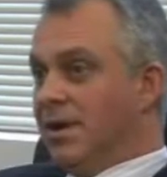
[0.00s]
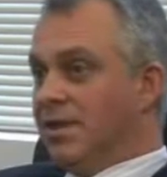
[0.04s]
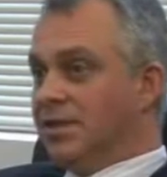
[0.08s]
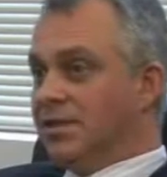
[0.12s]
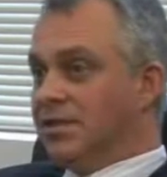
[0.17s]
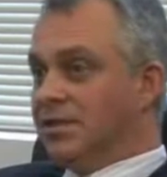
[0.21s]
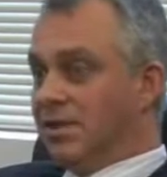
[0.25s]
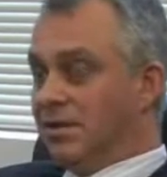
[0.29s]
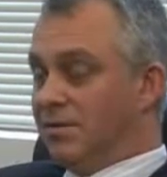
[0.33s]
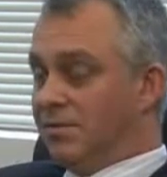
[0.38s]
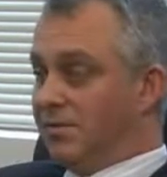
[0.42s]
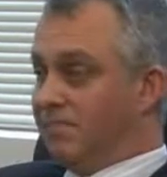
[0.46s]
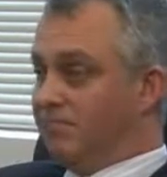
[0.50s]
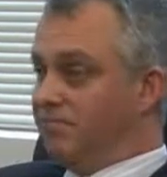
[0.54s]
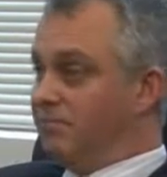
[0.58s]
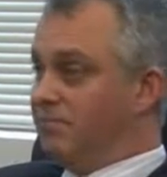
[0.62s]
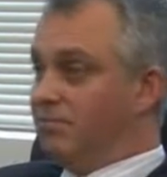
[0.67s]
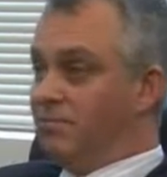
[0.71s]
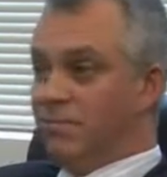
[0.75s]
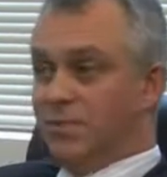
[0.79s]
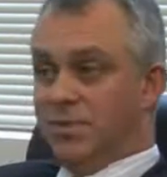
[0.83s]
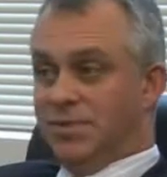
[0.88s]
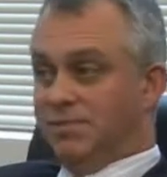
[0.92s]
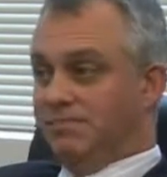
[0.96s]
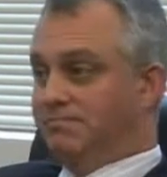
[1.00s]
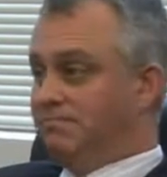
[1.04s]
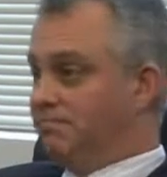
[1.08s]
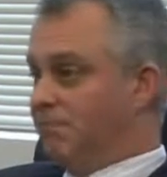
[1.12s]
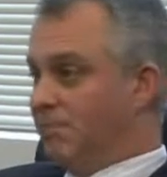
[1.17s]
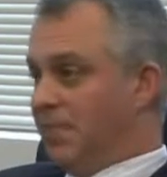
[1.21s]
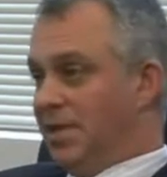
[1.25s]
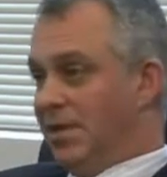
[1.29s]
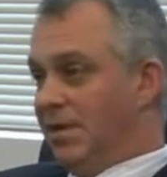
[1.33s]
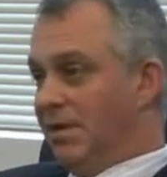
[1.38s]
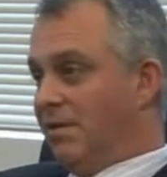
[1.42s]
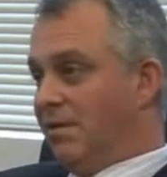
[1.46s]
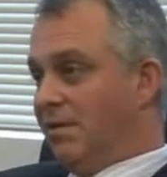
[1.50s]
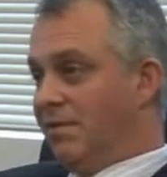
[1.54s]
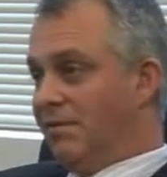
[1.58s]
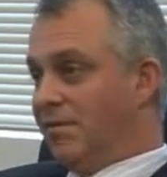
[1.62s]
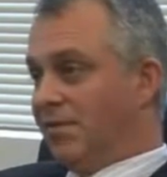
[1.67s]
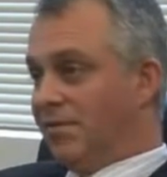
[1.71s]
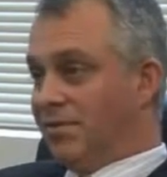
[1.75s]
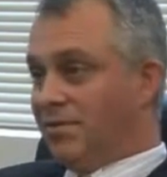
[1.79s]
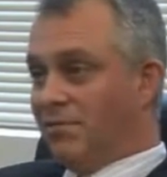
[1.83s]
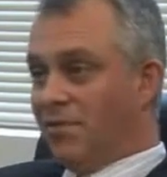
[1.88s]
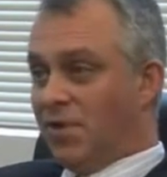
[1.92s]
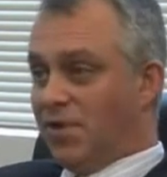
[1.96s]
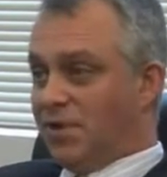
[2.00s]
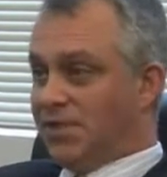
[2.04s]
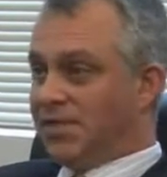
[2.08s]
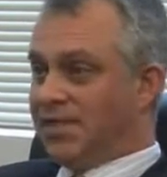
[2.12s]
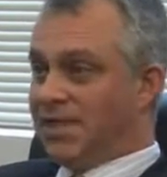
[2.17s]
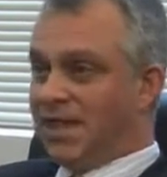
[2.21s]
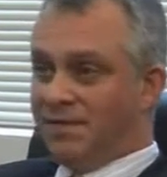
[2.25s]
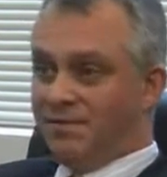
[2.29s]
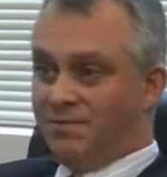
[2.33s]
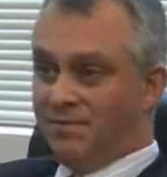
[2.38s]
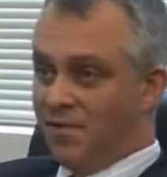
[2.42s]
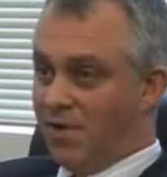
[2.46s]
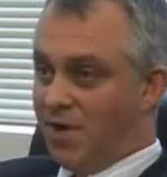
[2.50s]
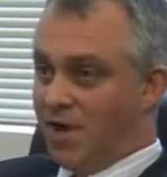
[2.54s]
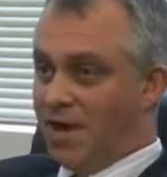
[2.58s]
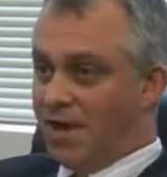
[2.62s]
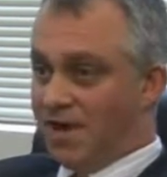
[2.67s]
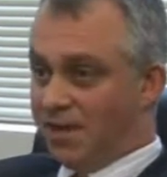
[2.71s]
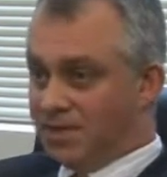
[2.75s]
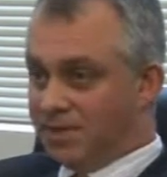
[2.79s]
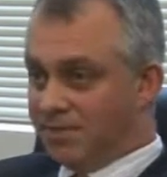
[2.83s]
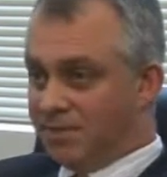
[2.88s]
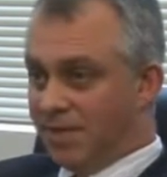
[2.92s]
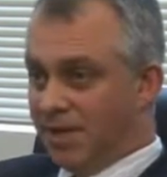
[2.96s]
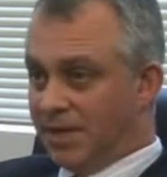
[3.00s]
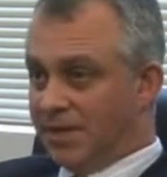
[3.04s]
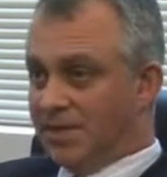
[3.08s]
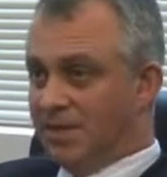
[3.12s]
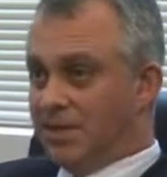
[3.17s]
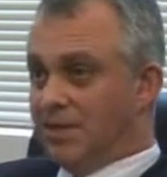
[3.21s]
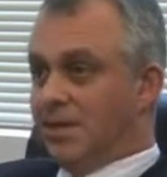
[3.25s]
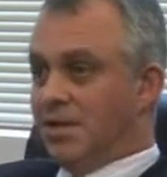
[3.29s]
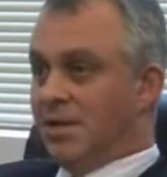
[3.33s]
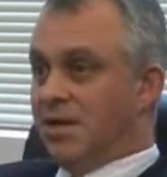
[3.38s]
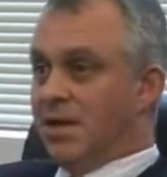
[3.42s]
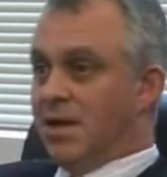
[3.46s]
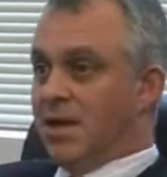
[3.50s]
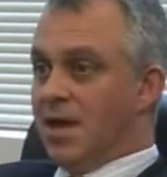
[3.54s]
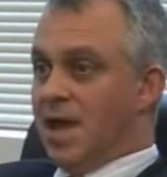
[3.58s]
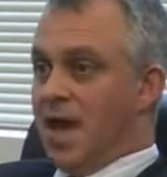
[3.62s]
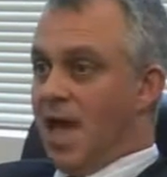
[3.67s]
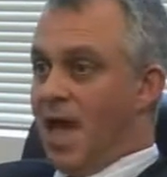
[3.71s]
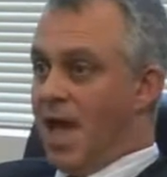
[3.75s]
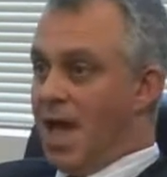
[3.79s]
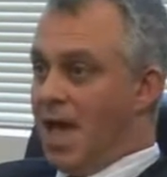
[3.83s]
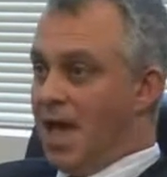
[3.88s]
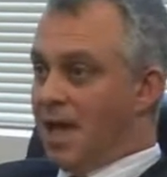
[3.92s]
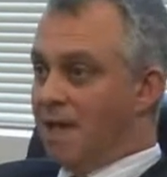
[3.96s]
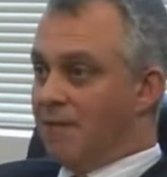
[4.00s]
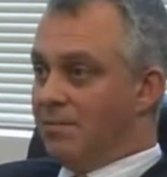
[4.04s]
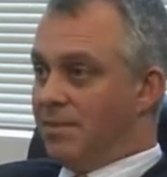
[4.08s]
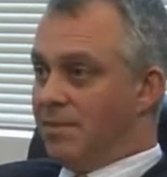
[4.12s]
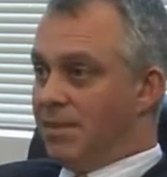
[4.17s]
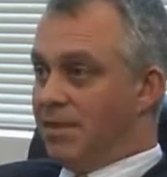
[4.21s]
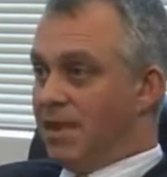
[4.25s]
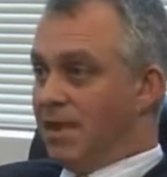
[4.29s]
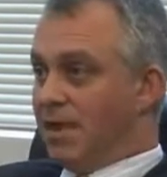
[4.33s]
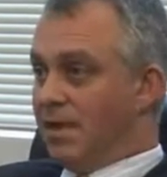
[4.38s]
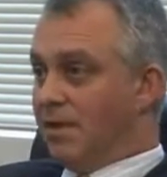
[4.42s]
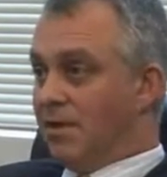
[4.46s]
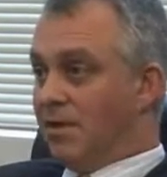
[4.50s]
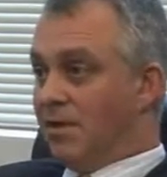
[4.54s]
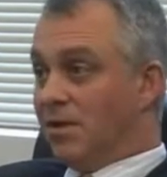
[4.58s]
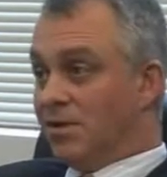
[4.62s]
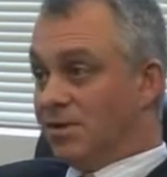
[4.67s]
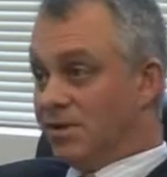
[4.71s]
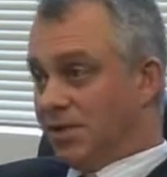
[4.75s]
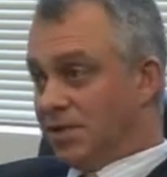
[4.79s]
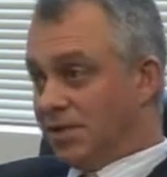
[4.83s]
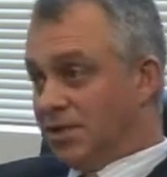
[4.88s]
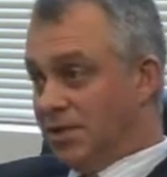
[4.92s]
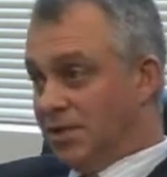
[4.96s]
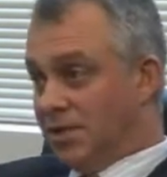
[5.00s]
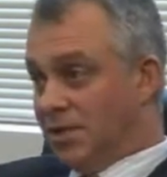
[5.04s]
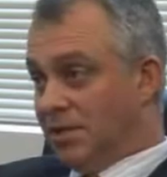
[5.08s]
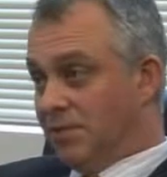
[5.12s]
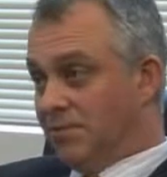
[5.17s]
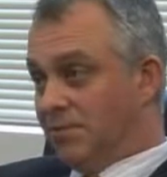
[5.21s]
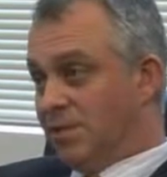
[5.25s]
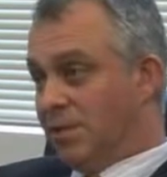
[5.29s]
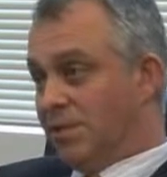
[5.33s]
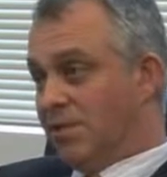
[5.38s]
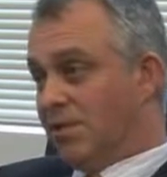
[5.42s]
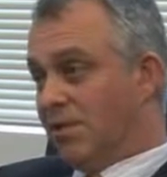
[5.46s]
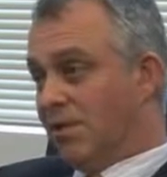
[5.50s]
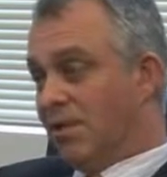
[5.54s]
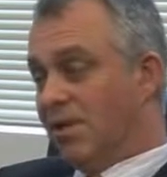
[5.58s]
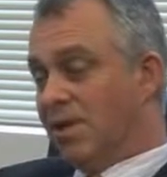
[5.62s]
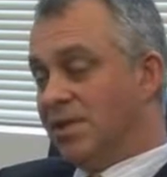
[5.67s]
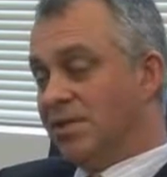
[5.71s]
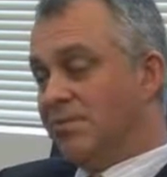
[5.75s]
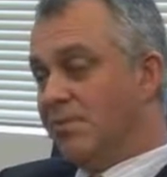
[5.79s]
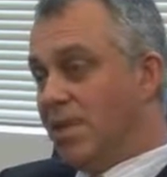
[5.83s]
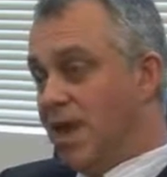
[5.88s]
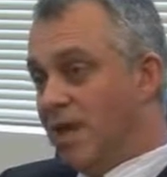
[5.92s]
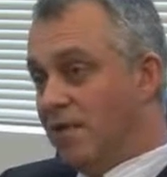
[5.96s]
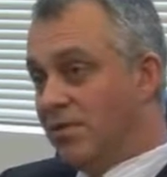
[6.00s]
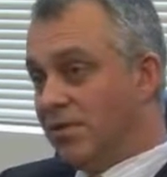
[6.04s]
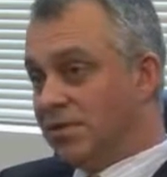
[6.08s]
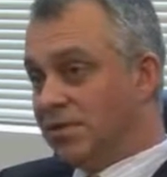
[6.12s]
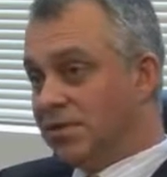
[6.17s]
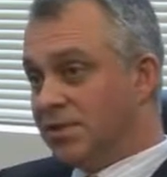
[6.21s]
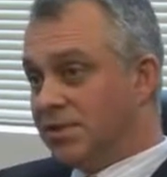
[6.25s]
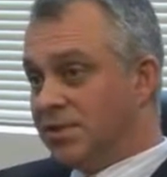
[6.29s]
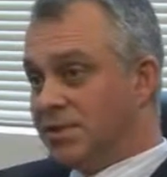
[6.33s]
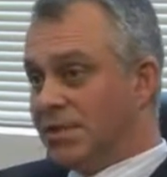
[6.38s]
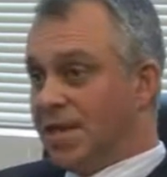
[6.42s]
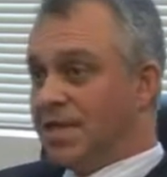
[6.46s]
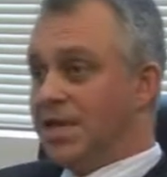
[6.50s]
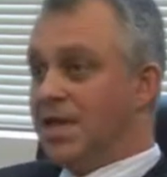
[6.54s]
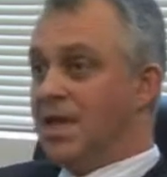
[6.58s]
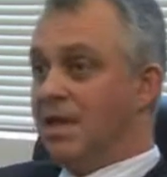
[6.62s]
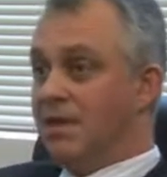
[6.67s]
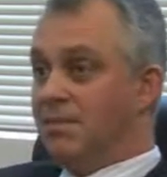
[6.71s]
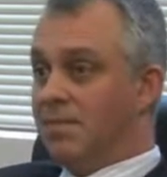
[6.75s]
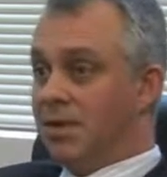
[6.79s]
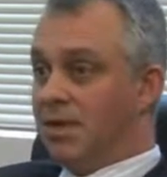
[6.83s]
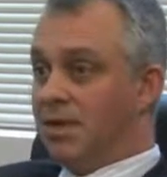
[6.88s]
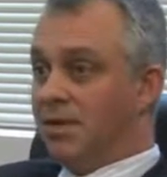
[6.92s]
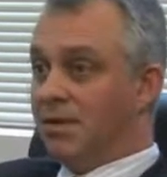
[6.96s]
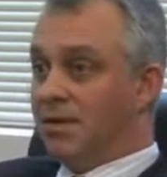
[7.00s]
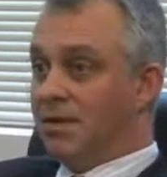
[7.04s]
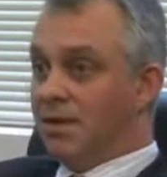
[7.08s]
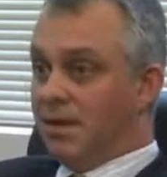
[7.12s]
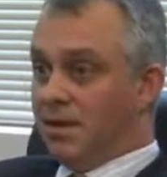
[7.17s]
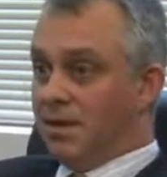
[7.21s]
So it was, of course, very sudden, very unexpected. Now, I was actually dealing with this client's parents because they came in.